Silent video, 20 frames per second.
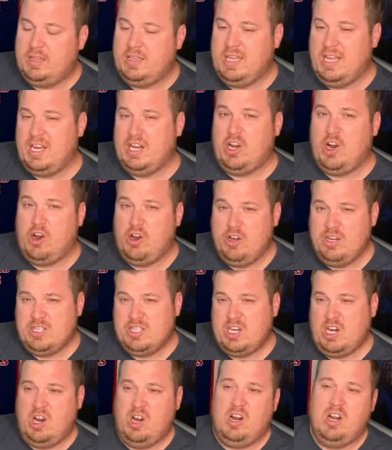thing, an
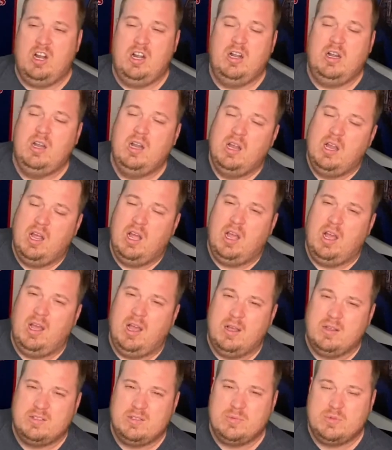artist card,
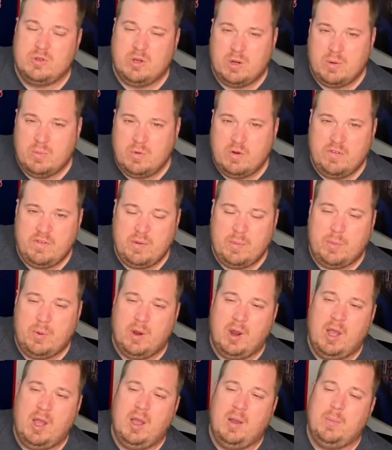uh, some sort of movie
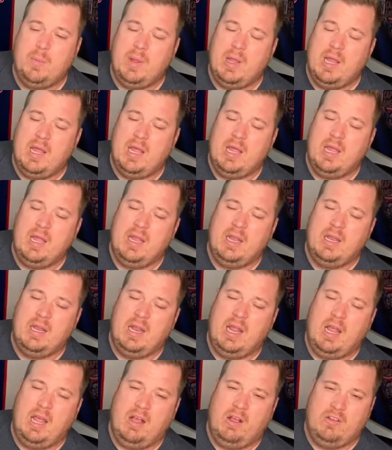prop, and
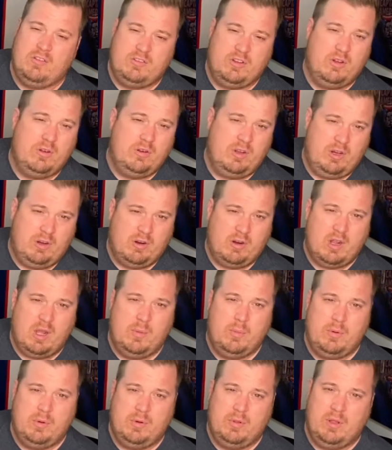also, you know, a
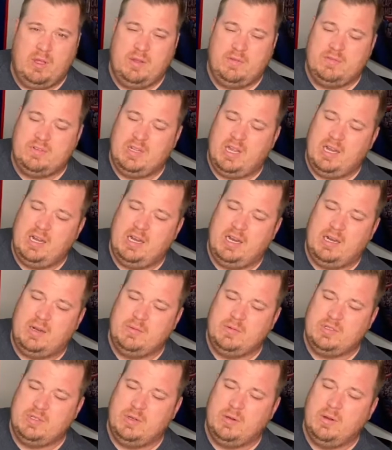couple of signed
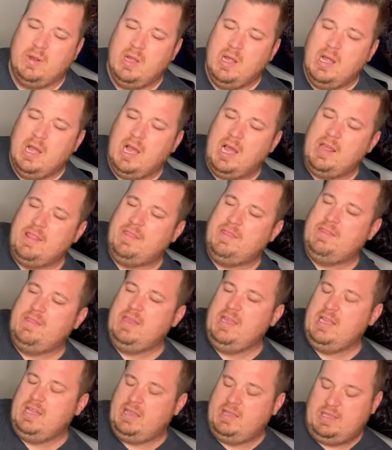items. So I
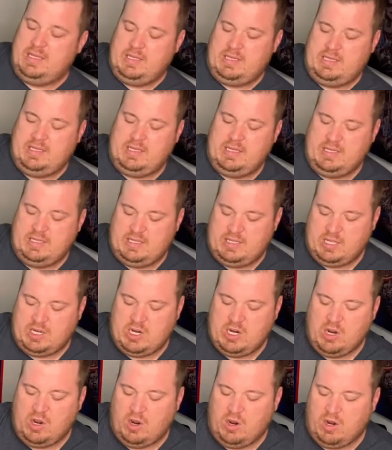think this is the
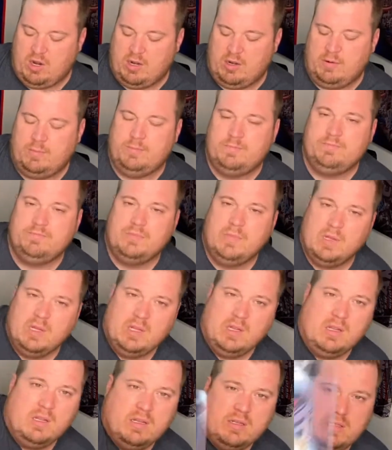card.
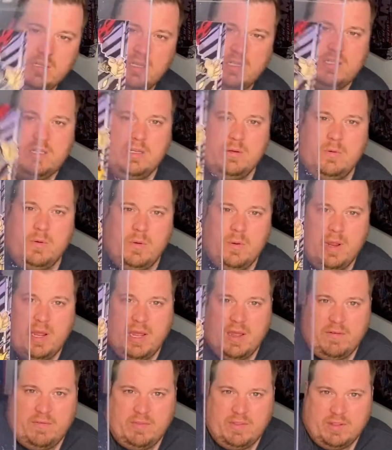So let's see what we
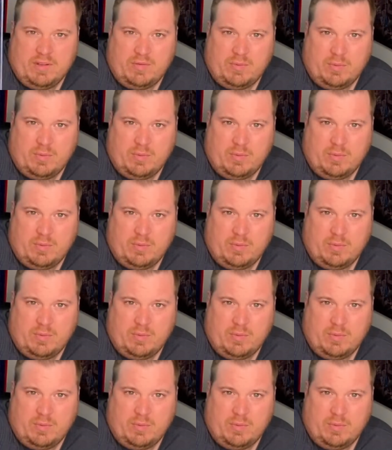have this